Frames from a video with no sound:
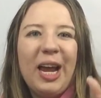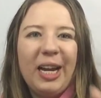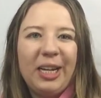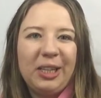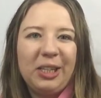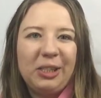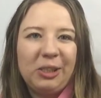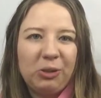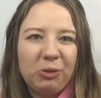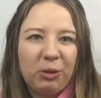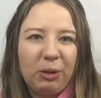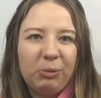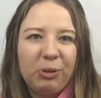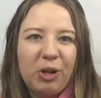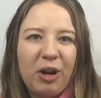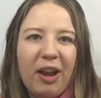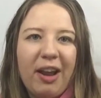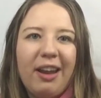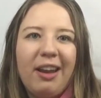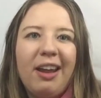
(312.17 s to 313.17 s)
and the
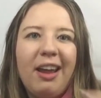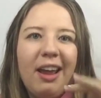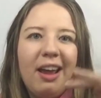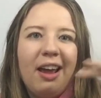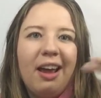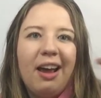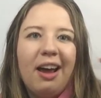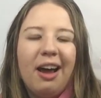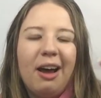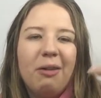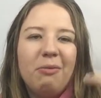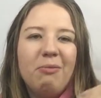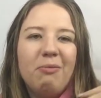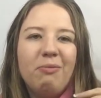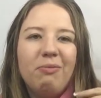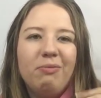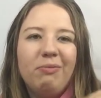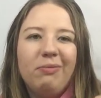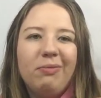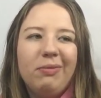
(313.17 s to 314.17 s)
description,
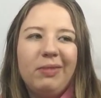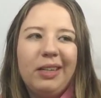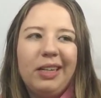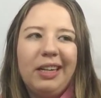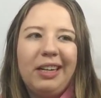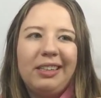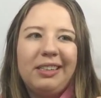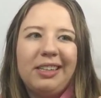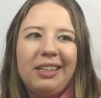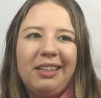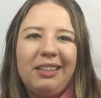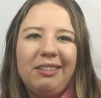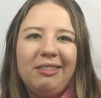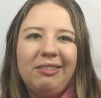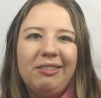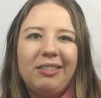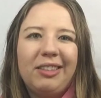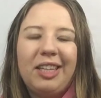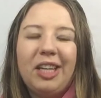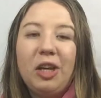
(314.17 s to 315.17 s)
it's
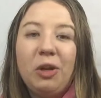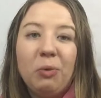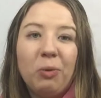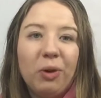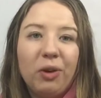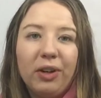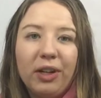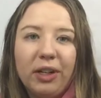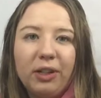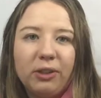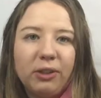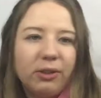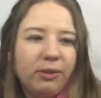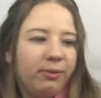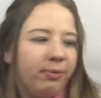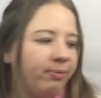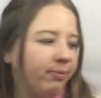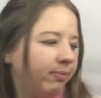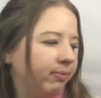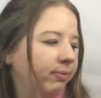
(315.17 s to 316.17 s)
a keyword in
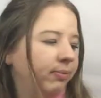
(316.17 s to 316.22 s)
all